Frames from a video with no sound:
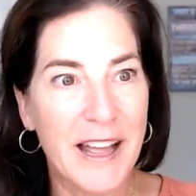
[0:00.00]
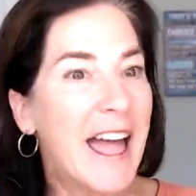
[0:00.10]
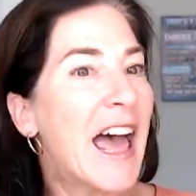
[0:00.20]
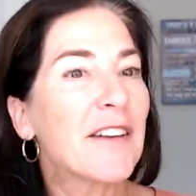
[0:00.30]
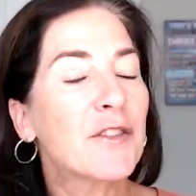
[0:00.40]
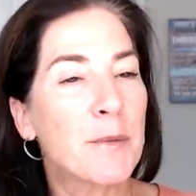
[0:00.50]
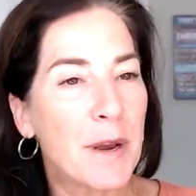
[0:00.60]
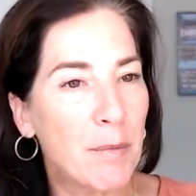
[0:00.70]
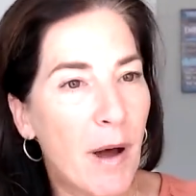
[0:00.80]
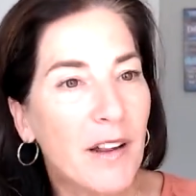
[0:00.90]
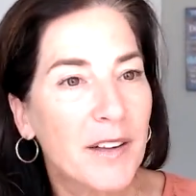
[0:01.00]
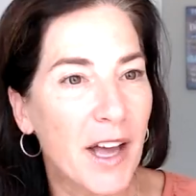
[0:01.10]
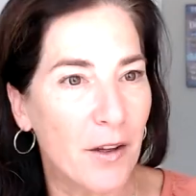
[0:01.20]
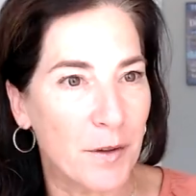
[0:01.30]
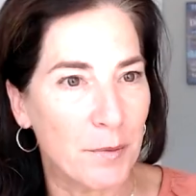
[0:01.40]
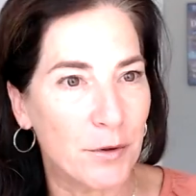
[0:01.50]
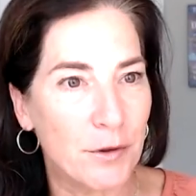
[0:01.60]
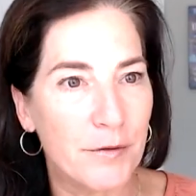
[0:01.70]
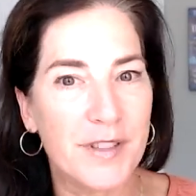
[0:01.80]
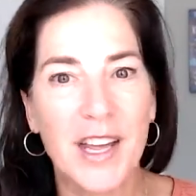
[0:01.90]
And if your metabolic health
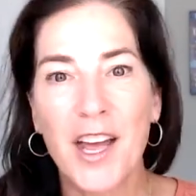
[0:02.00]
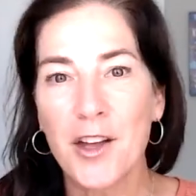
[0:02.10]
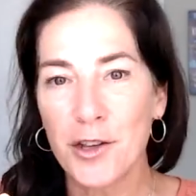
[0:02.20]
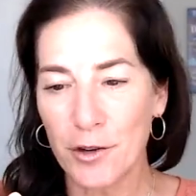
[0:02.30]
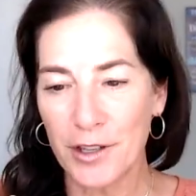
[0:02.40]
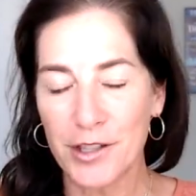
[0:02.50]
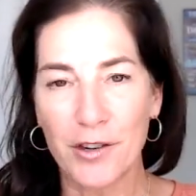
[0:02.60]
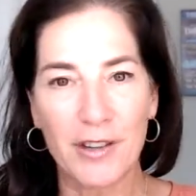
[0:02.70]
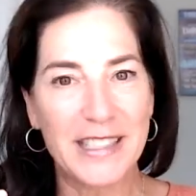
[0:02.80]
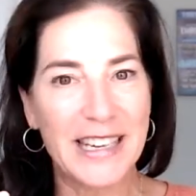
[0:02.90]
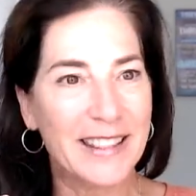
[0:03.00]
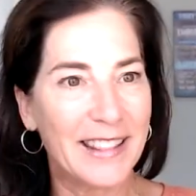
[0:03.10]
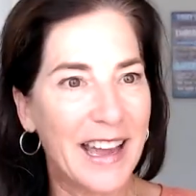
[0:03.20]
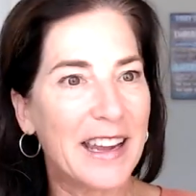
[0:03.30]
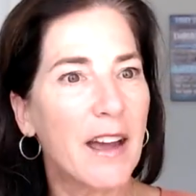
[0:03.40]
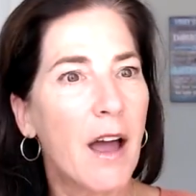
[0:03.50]
improves, you're going to start seeing like,